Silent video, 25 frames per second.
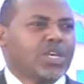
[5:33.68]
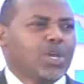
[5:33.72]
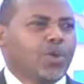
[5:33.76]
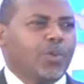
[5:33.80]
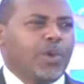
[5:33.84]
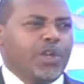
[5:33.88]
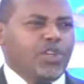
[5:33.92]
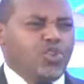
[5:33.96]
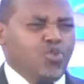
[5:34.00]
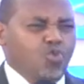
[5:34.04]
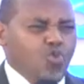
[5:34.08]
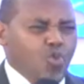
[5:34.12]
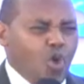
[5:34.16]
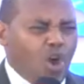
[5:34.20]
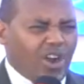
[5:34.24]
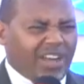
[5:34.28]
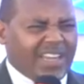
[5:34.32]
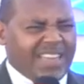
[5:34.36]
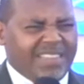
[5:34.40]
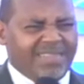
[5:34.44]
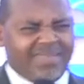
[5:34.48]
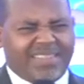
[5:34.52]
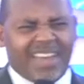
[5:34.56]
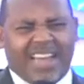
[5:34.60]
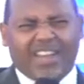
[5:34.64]
When you
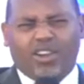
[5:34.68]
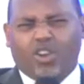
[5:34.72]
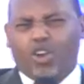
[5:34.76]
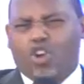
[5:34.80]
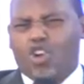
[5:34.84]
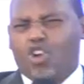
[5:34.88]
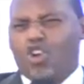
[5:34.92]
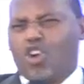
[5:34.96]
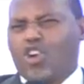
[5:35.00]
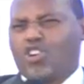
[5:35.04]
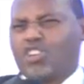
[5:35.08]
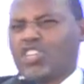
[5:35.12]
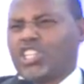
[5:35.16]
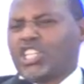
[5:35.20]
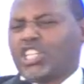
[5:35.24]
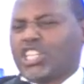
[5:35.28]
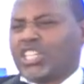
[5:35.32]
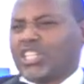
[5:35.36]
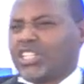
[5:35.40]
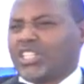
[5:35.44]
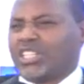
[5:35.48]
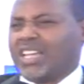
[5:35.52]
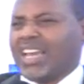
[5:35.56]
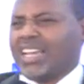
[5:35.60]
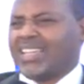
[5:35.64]
walk in that
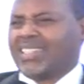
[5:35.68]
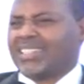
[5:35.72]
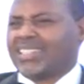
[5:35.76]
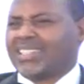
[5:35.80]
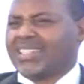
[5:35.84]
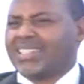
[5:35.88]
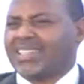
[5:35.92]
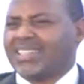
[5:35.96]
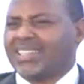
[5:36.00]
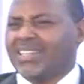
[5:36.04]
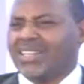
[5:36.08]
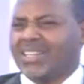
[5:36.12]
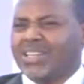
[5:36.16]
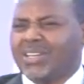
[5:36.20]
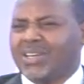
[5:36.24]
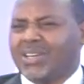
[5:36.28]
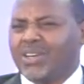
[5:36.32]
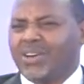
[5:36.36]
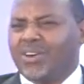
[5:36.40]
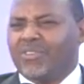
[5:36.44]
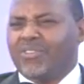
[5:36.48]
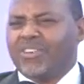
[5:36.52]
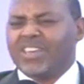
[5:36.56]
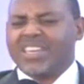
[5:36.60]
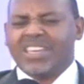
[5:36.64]
consciousness
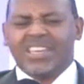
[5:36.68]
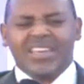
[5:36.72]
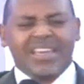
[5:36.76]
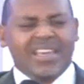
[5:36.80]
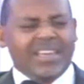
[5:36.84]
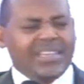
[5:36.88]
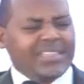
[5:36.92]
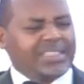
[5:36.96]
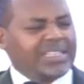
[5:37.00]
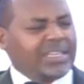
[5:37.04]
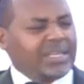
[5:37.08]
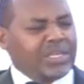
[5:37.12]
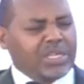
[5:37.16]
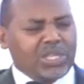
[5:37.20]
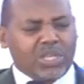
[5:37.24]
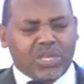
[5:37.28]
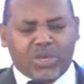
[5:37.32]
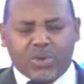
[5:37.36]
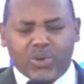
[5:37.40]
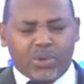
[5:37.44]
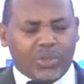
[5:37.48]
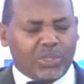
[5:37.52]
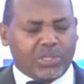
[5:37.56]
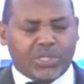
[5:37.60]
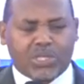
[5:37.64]
of He is a
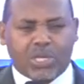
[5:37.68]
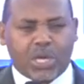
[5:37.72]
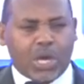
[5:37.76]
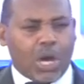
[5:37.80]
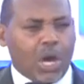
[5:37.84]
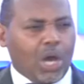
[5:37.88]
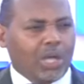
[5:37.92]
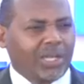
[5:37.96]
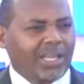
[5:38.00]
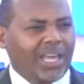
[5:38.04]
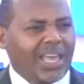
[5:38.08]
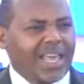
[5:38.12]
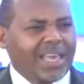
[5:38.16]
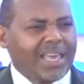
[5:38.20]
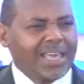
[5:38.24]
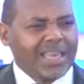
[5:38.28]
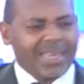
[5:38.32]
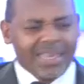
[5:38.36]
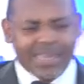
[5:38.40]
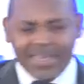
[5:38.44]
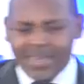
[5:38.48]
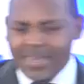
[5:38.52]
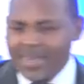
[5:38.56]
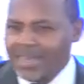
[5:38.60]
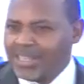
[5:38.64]
good God.
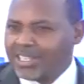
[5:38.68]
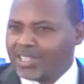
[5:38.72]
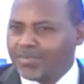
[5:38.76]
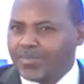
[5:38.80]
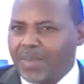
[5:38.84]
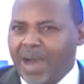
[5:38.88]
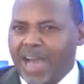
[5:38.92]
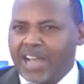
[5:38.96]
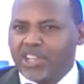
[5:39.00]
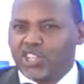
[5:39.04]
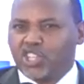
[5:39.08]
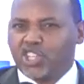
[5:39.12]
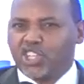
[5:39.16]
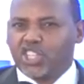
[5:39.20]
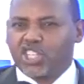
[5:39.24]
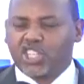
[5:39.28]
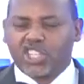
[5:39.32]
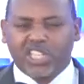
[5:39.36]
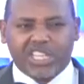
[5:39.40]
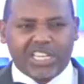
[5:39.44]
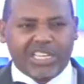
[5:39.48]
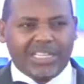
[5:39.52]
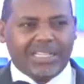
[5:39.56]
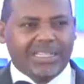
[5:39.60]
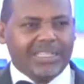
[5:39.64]
He is my
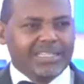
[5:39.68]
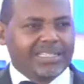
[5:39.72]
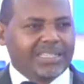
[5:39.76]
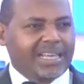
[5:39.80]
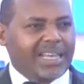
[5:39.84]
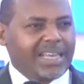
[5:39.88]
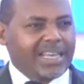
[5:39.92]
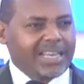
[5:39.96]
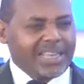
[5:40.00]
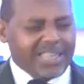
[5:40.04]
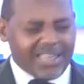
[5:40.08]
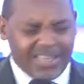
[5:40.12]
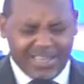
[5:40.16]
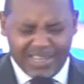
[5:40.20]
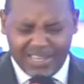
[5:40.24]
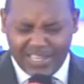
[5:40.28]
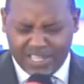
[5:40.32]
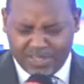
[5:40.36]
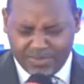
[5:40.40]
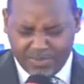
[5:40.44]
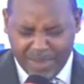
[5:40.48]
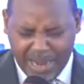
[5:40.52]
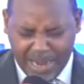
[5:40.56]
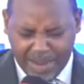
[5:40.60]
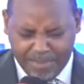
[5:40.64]
shield. He
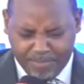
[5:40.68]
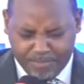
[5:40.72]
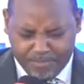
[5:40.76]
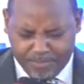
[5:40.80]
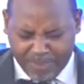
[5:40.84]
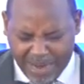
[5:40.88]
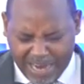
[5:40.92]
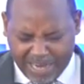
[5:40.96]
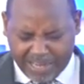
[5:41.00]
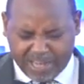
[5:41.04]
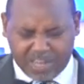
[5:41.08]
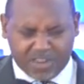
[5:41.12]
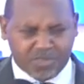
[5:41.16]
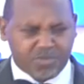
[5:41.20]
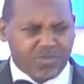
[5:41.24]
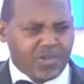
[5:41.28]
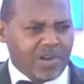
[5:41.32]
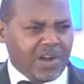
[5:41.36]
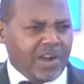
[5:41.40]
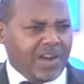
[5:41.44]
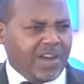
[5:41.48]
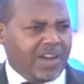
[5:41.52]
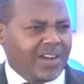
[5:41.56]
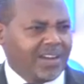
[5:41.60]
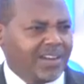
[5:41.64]
is my
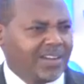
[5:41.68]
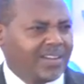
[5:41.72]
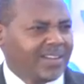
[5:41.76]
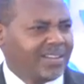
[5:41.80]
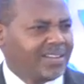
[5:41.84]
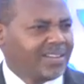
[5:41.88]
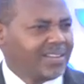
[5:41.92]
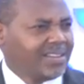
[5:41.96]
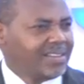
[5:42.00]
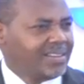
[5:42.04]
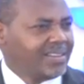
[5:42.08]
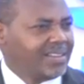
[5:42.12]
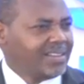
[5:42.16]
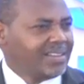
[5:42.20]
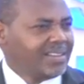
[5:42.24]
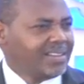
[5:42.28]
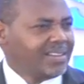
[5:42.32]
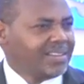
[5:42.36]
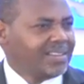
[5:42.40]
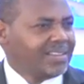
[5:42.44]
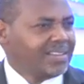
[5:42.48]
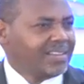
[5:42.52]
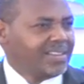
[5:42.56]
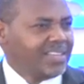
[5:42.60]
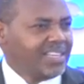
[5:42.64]
buckler.
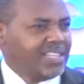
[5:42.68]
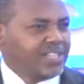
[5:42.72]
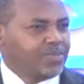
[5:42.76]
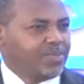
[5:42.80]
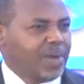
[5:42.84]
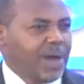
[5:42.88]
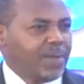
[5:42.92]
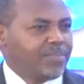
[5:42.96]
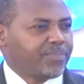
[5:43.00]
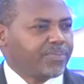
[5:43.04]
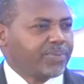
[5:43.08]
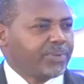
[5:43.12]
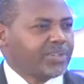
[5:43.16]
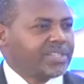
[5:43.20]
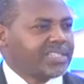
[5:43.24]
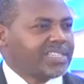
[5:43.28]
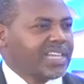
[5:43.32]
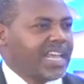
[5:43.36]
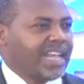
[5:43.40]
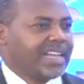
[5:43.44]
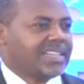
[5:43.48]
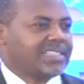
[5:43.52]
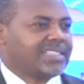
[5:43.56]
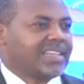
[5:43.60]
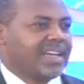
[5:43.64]
He's my
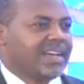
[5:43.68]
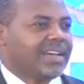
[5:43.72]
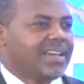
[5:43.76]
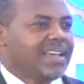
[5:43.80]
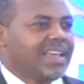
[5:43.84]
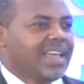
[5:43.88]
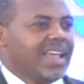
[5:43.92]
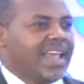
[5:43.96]
protector.